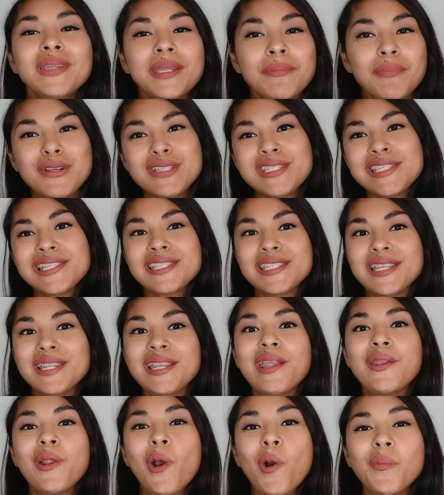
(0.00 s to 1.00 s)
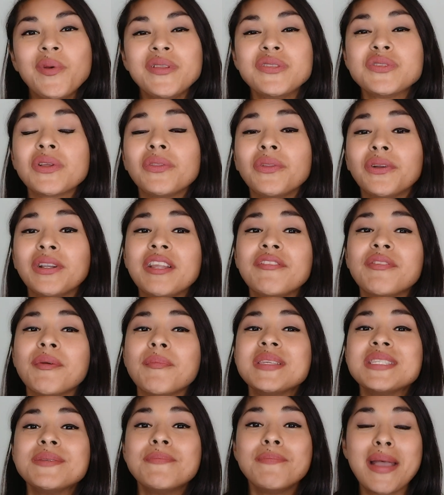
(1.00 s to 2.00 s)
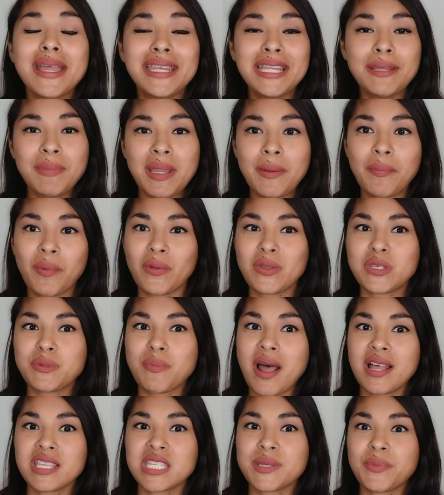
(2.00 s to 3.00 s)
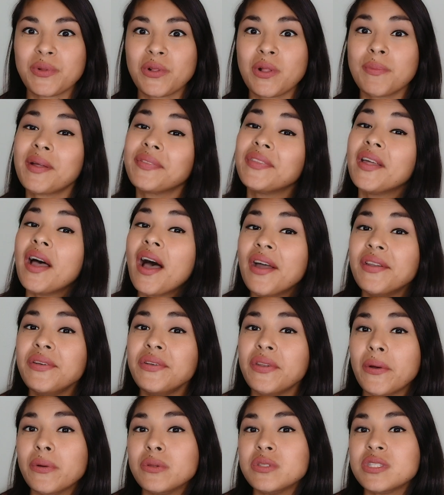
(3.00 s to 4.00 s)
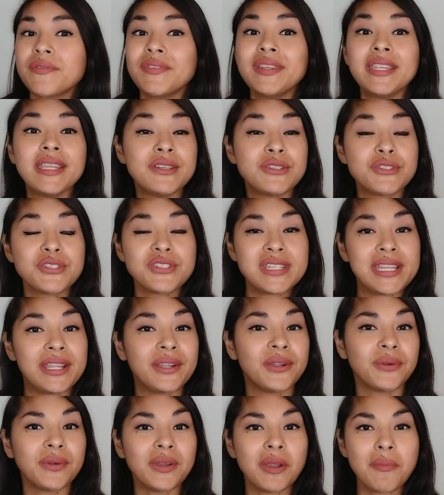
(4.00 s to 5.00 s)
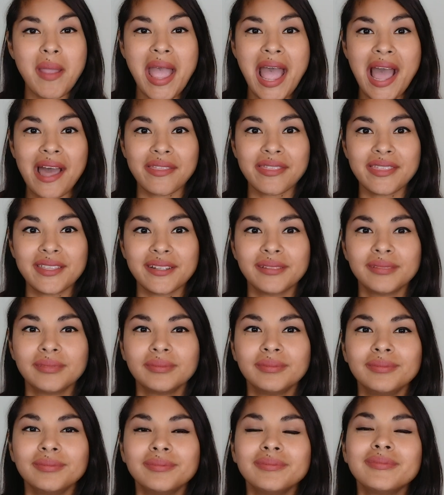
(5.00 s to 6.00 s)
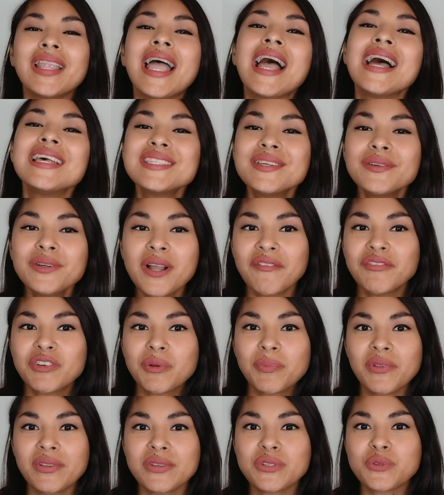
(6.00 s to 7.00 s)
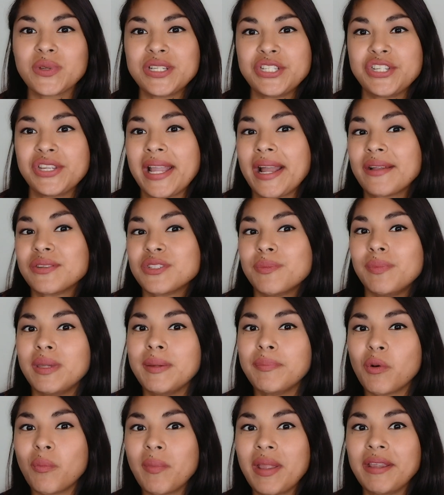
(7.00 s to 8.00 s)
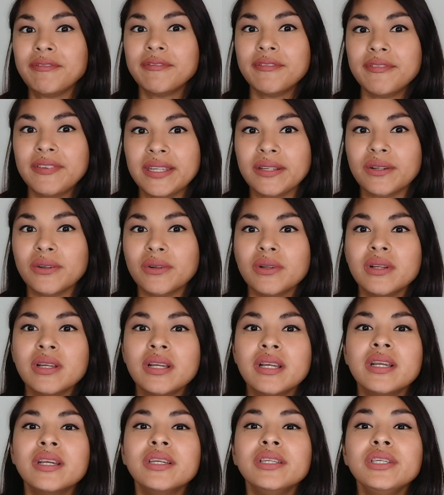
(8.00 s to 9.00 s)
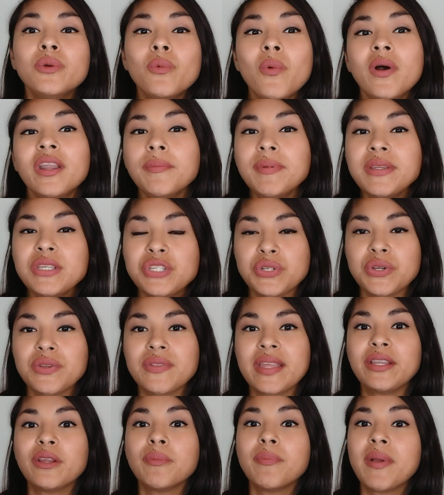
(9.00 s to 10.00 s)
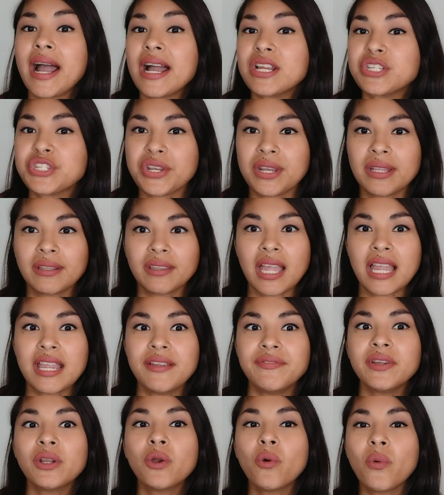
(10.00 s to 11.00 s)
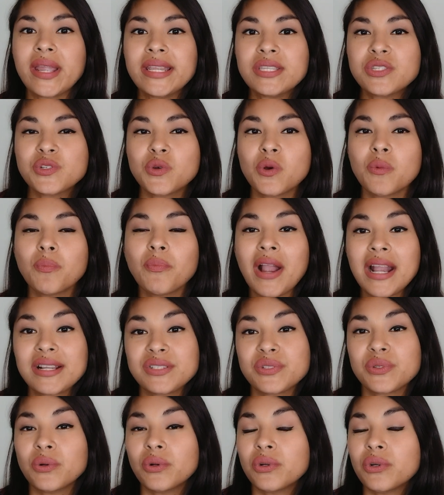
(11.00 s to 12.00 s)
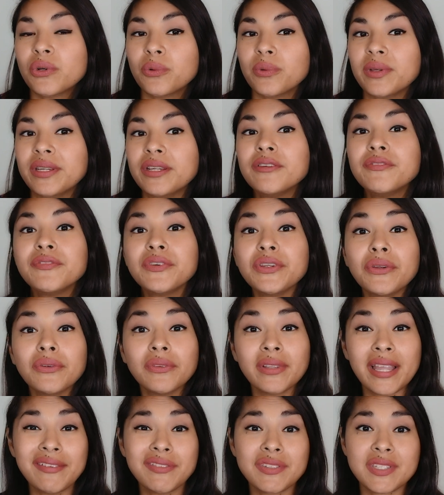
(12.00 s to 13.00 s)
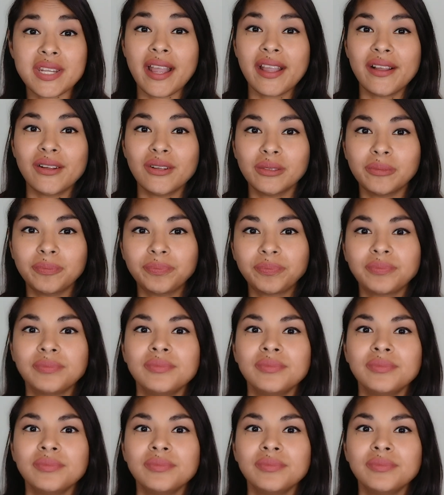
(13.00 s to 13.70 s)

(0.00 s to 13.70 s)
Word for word: Be persistent and open to learning from as many people as possible about the unknowns of an interesting career path. As uncomfortable as reaching out to people might feel, you want to be sure that your passion in life equates to a practical career for your lifestyle.